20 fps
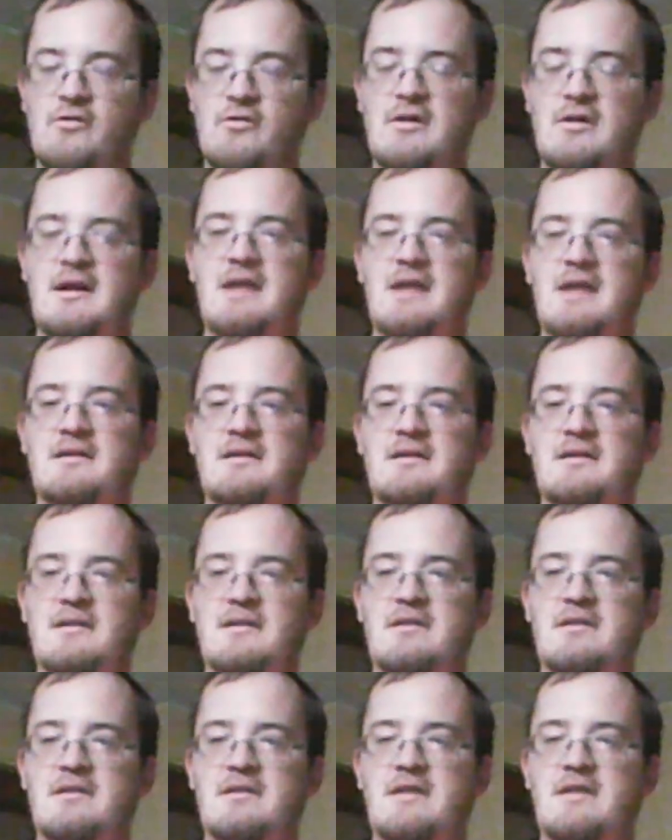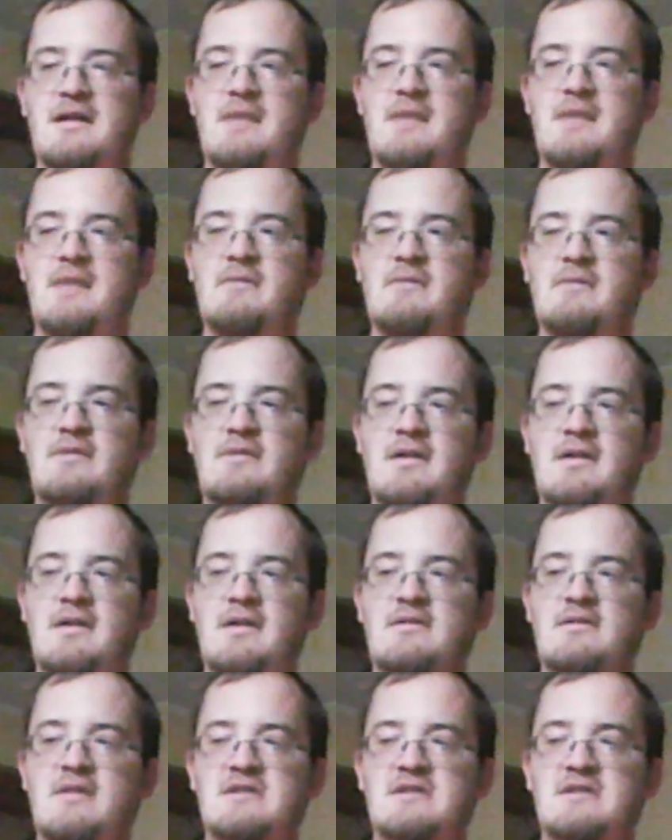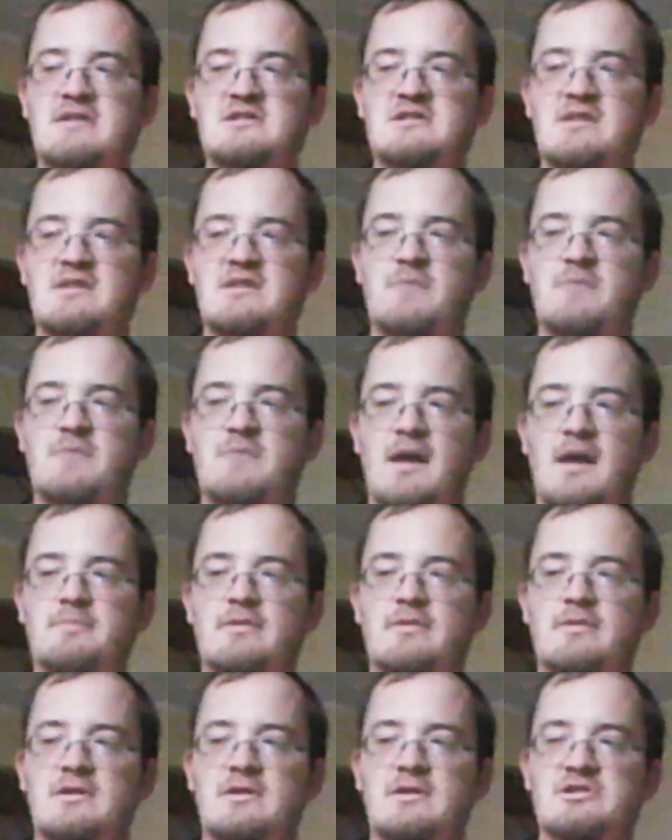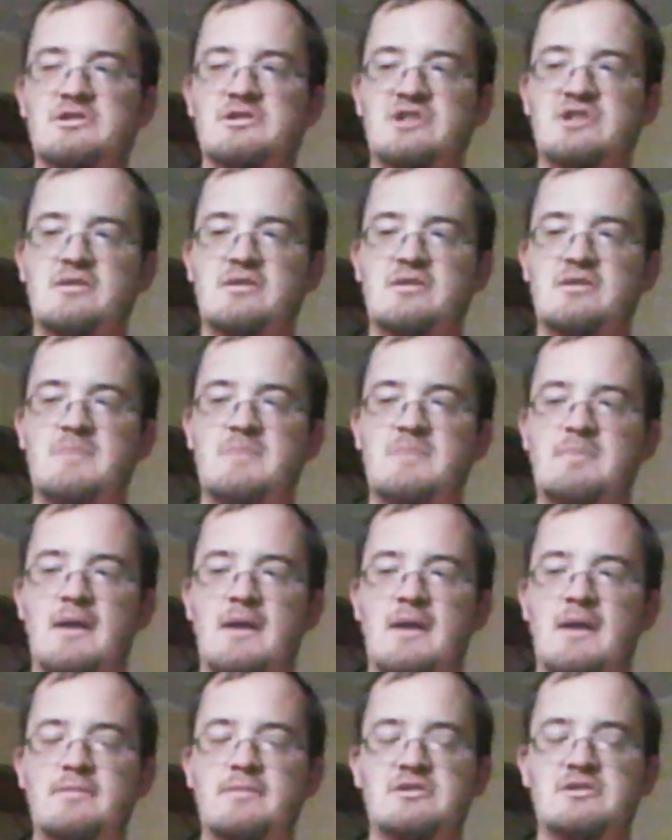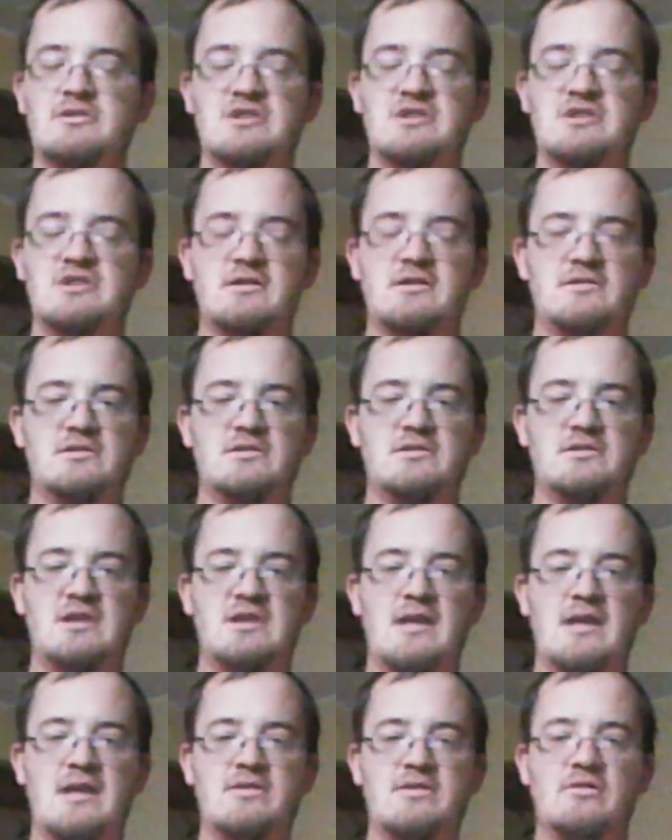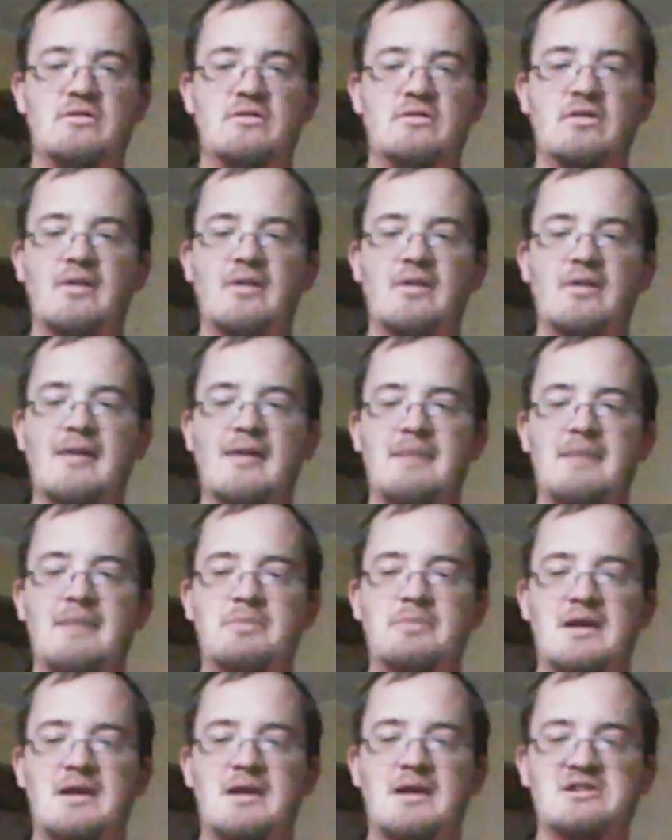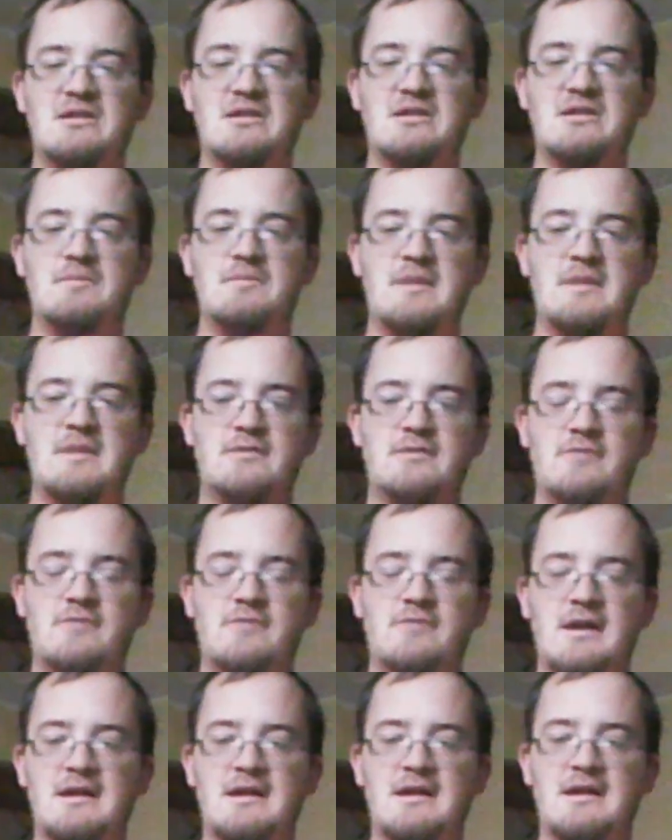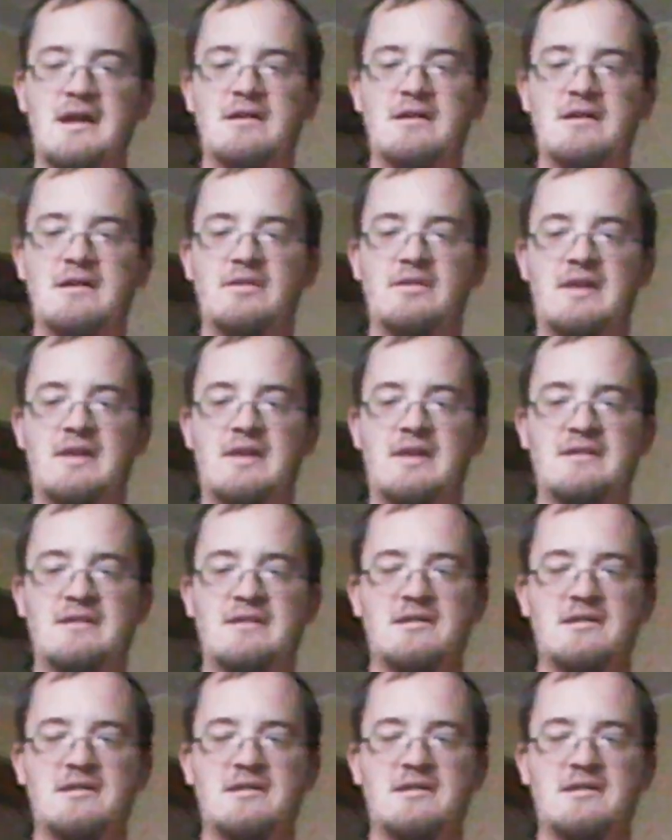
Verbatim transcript: And it's that Emma realizes that she's pop she could be popular. She she has glow up and she could be great and all that.